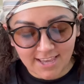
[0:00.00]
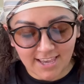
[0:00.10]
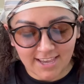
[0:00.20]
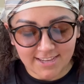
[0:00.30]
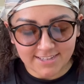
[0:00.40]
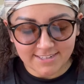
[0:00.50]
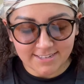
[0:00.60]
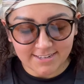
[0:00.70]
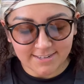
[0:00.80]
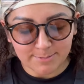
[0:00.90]
And
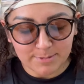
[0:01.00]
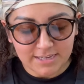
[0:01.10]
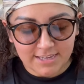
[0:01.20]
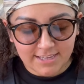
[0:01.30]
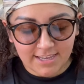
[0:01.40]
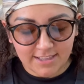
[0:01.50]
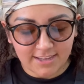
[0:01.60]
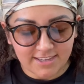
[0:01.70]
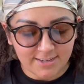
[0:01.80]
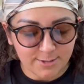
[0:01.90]
yeah,
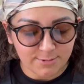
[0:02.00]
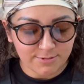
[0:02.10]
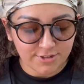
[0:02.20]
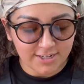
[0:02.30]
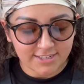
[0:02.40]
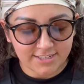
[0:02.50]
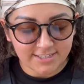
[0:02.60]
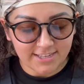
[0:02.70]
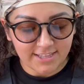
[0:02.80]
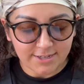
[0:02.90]
like, you know, trying to just
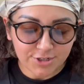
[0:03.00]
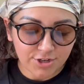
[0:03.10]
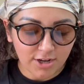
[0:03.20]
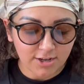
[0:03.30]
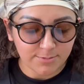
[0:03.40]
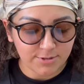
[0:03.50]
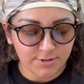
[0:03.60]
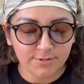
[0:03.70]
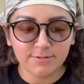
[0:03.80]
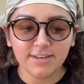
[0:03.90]
say like good job, you
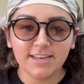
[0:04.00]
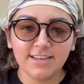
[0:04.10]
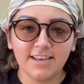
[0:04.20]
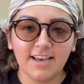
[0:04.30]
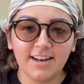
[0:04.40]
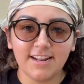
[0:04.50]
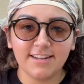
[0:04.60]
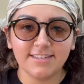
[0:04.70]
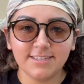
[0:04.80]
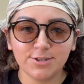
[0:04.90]
know,
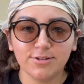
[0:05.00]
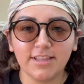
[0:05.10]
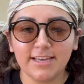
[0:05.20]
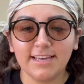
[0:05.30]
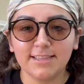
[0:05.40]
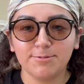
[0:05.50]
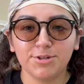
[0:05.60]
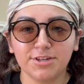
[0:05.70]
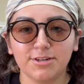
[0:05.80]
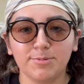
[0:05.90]
and just to like get them
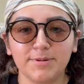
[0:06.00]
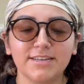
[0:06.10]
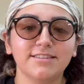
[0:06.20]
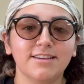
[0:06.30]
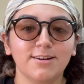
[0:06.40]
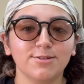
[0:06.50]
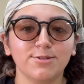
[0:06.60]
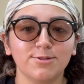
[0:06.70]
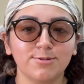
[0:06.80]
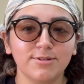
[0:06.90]
cheered up, because they
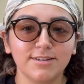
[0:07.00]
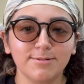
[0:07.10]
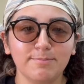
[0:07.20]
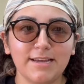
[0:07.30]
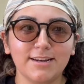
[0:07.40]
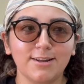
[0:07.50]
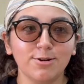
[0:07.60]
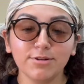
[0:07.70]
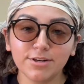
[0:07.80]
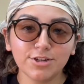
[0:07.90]
also may not
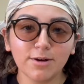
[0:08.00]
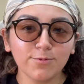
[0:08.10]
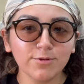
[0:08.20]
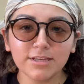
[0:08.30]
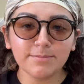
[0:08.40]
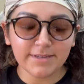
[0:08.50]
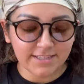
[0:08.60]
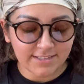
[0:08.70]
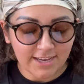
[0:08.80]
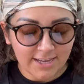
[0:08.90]
know good job fully
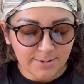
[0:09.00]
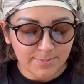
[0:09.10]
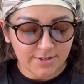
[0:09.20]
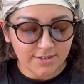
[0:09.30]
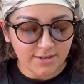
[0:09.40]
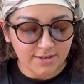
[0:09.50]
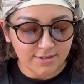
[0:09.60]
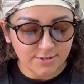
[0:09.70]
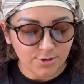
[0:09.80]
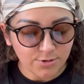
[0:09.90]
means, but
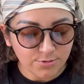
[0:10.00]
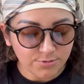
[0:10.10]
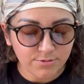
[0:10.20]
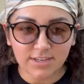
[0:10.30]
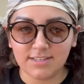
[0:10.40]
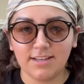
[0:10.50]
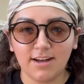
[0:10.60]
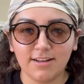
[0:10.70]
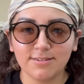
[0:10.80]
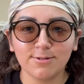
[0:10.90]
yoku
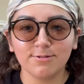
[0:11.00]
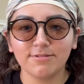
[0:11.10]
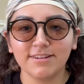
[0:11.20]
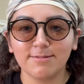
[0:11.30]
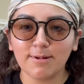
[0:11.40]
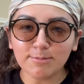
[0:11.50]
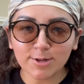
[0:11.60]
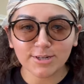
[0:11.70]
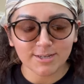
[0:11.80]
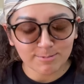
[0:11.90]
yatta. So I'm
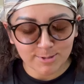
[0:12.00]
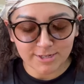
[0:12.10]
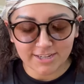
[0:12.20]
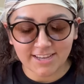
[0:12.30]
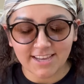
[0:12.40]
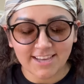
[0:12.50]
learning.